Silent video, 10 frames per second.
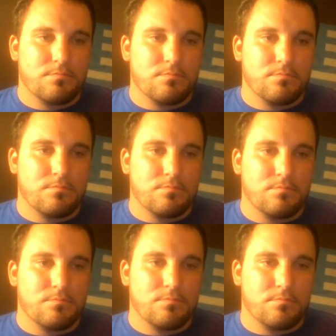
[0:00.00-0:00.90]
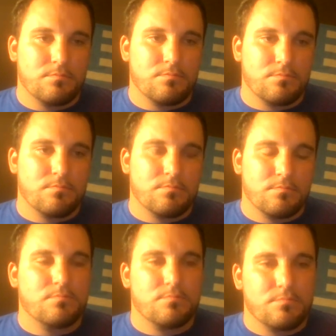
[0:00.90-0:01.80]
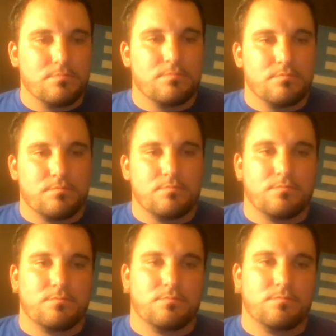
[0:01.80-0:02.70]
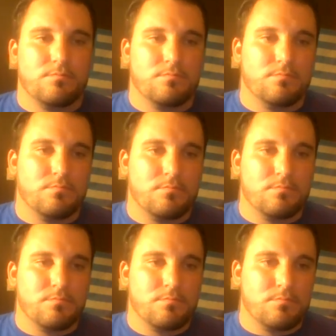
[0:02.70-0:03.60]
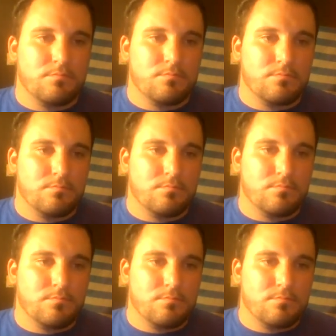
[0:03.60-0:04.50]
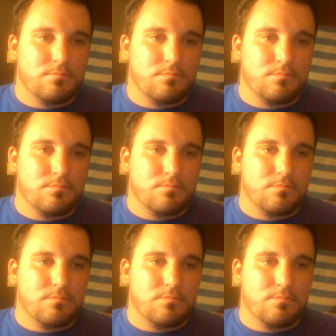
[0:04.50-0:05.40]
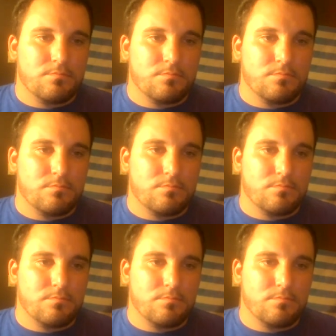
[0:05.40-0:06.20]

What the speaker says: This person isn't speaking.